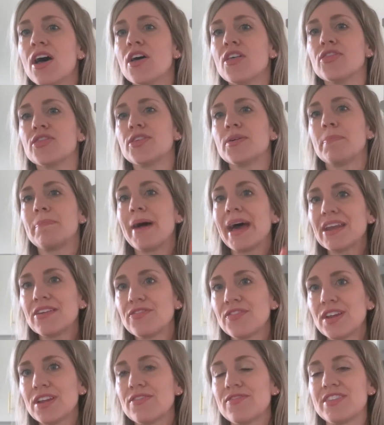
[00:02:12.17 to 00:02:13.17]
The
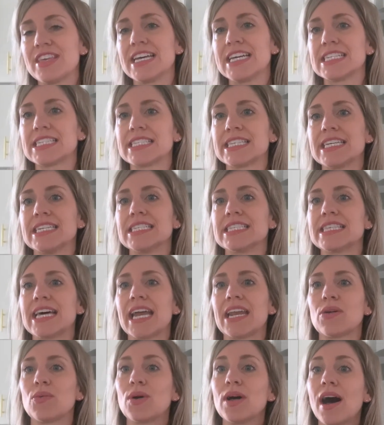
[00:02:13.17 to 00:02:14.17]
benefit of this is
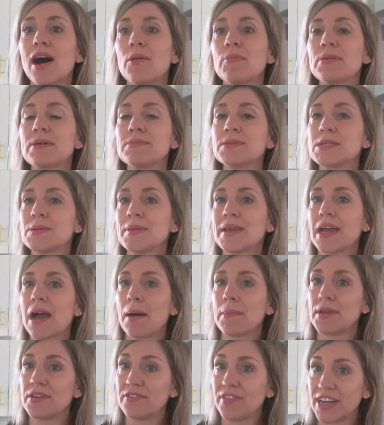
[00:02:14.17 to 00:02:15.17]
that it will help them to
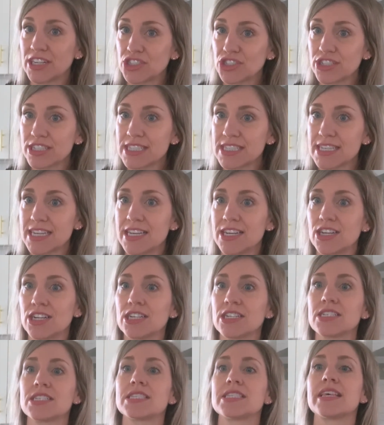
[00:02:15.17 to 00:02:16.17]
become adventurous
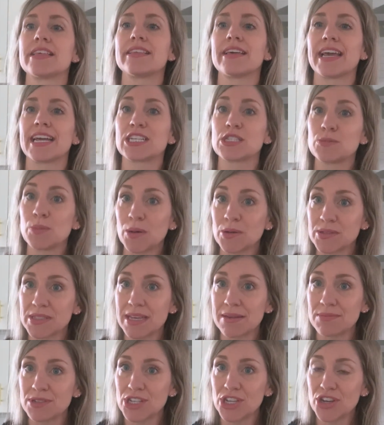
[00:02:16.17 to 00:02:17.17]
eaters, expose
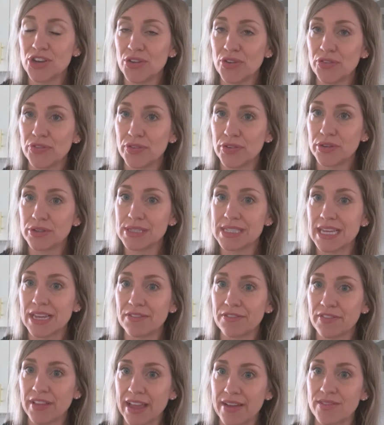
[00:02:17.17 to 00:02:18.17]
them to new foods
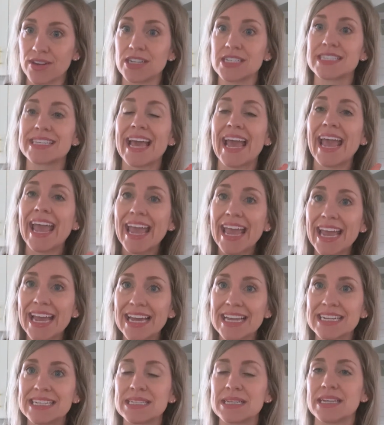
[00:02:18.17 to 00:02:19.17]
and flavors,
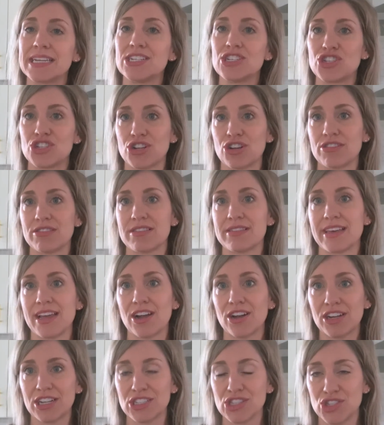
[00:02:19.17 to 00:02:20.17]
and ensure that they
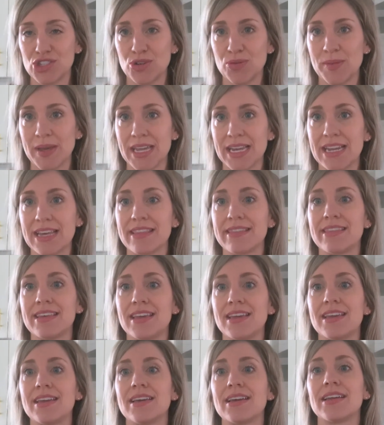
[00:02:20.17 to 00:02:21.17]
are consuming
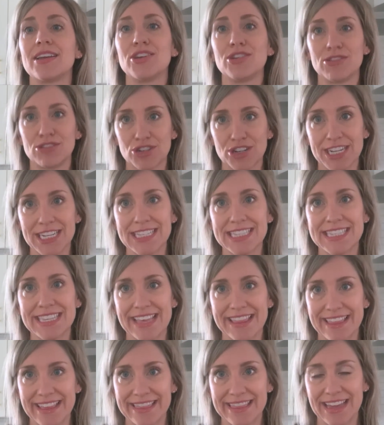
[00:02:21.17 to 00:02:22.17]
the nutrients
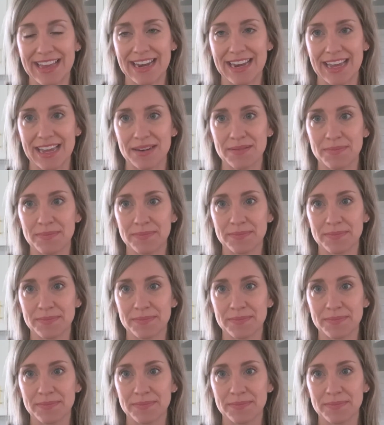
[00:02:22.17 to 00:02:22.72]
that they need.